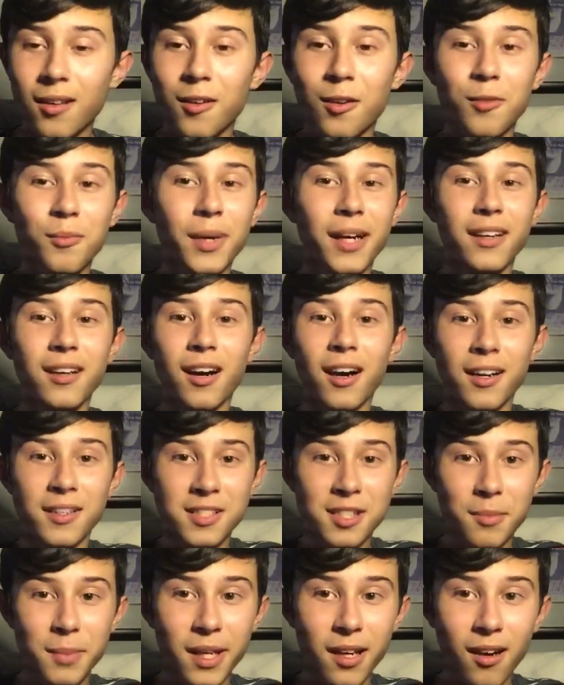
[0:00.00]
Oh my god,
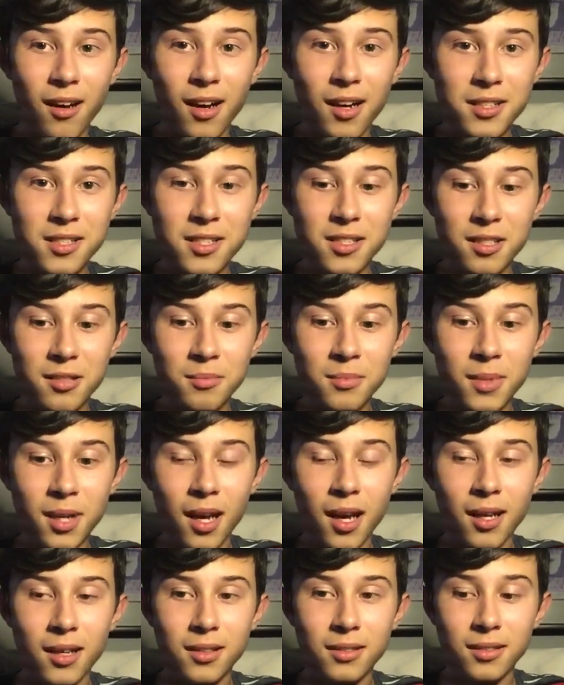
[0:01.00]
it's gonna be awesome.
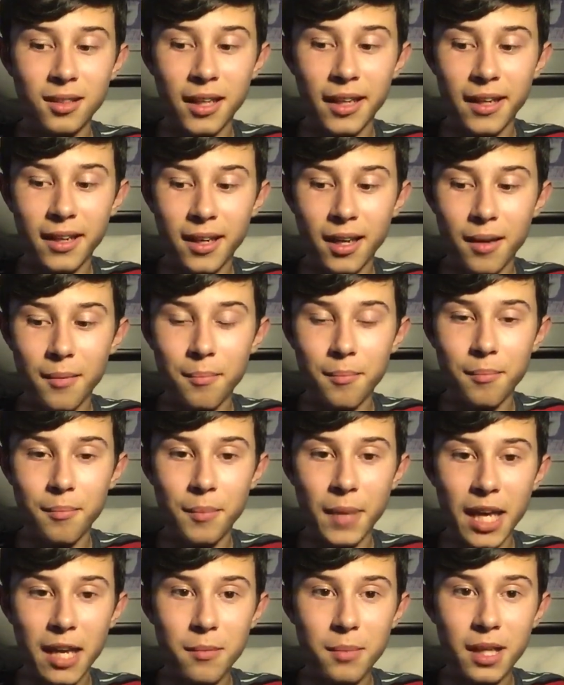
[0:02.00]
Like,
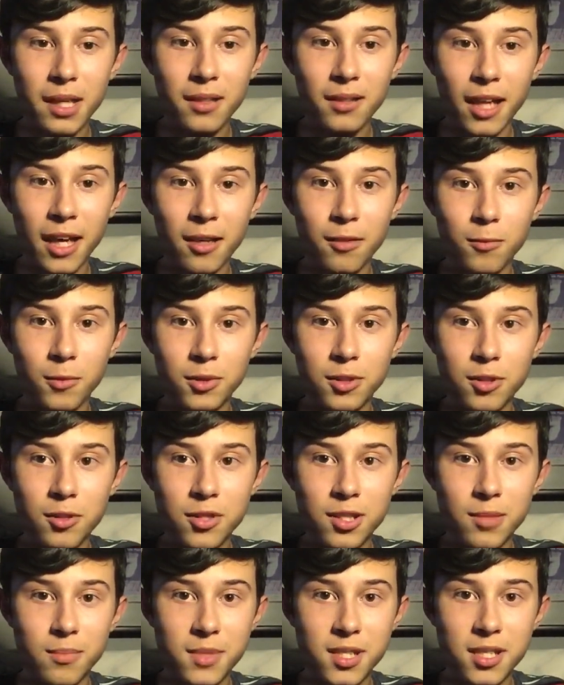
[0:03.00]
maybe, like, we'll do
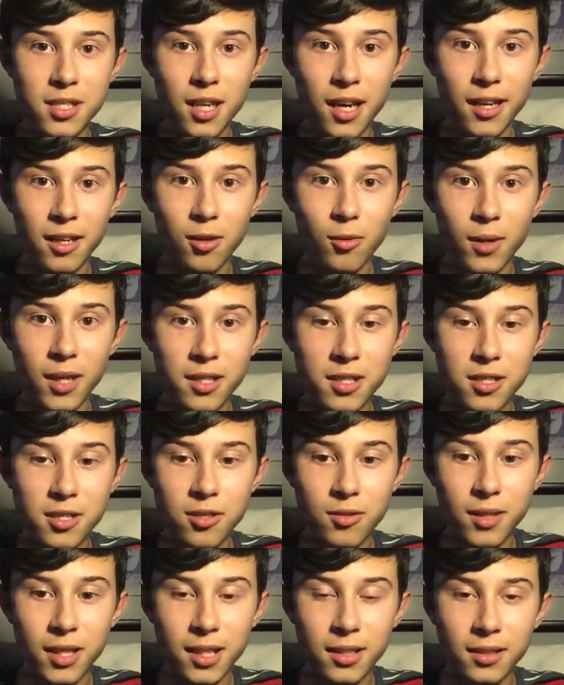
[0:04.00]
some side quests
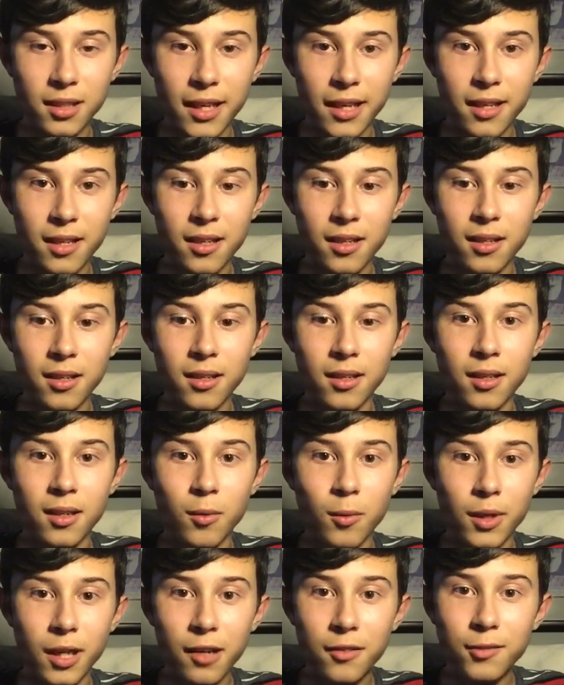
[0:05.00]
to it. Like,
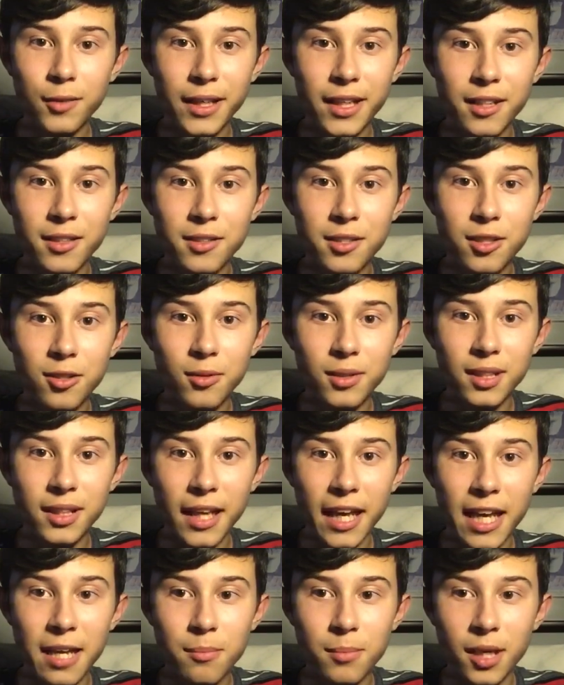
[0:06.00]
whatever we can do in the
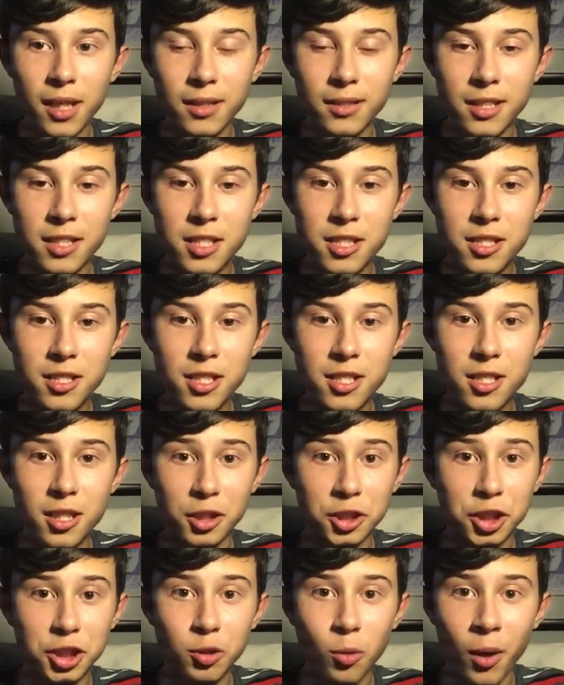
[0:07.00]
game, but this is just a
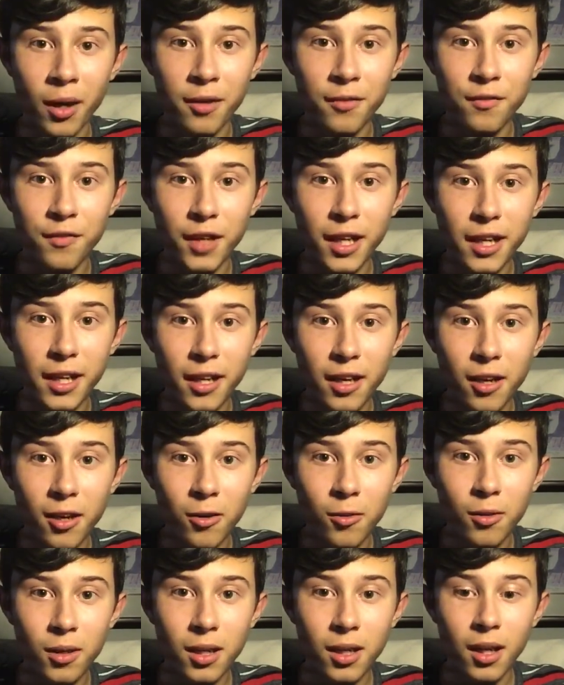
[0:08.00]
short
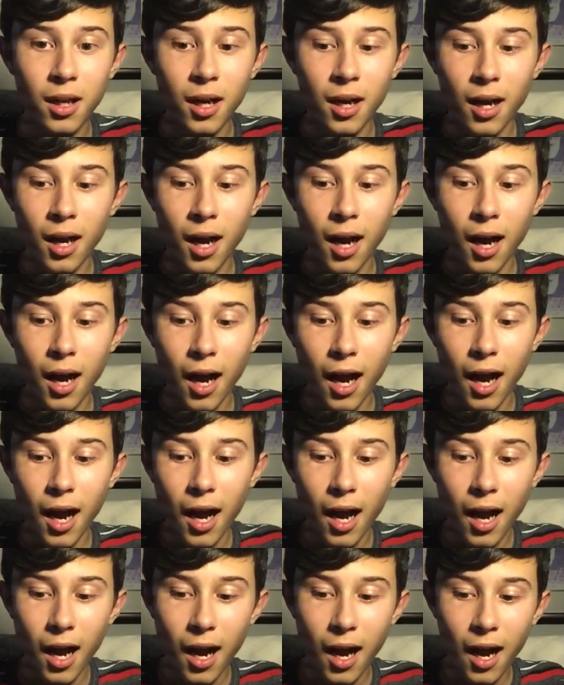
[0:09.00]
video.
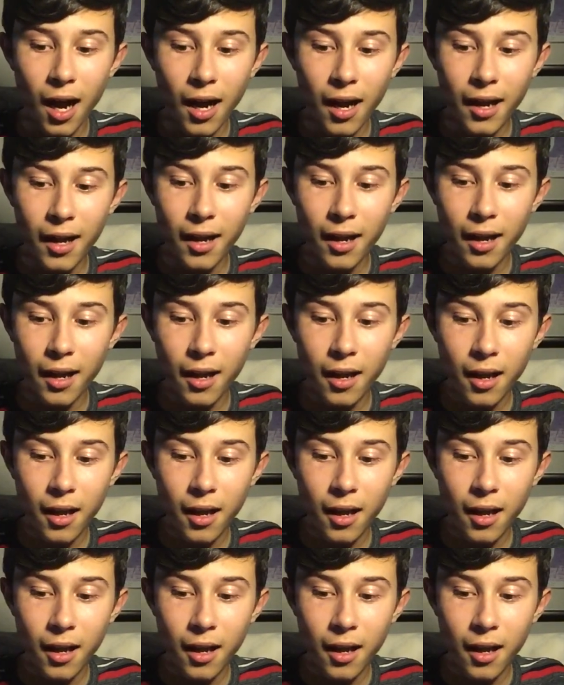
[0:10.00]
I...